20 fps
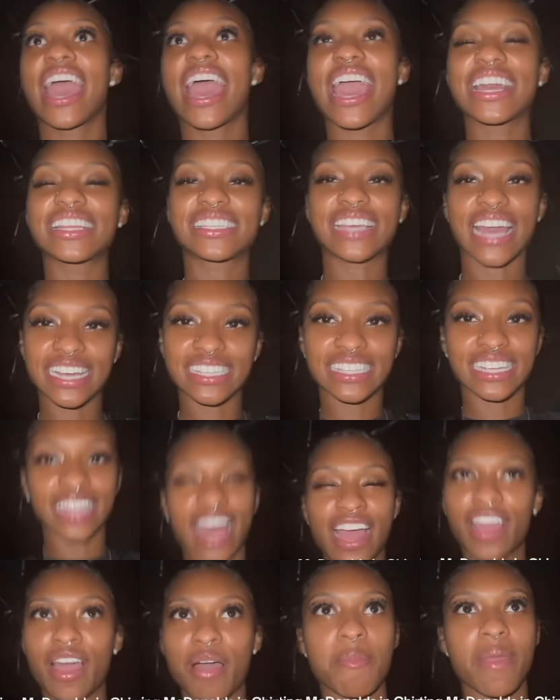It tasted like
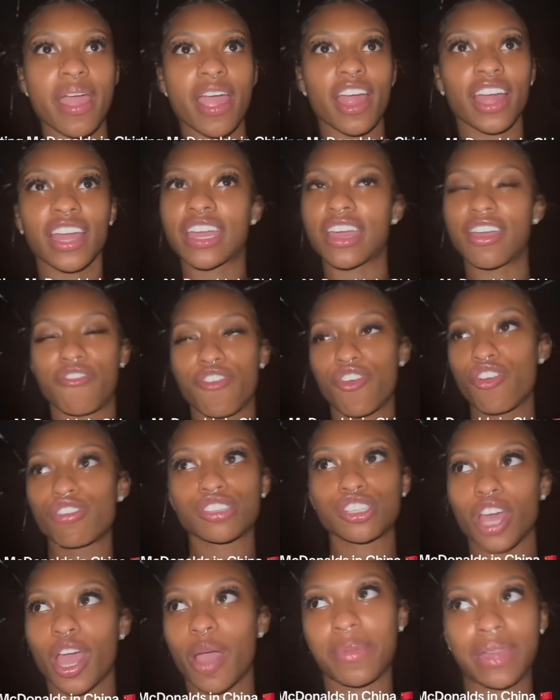American food, so,
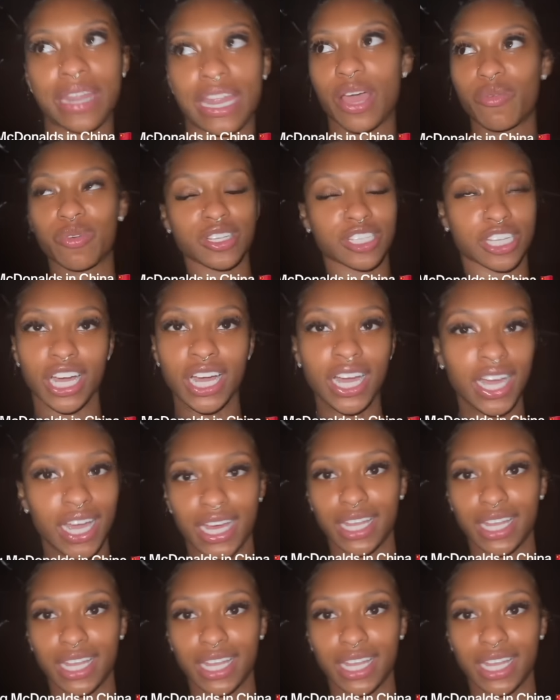I mean, it was good.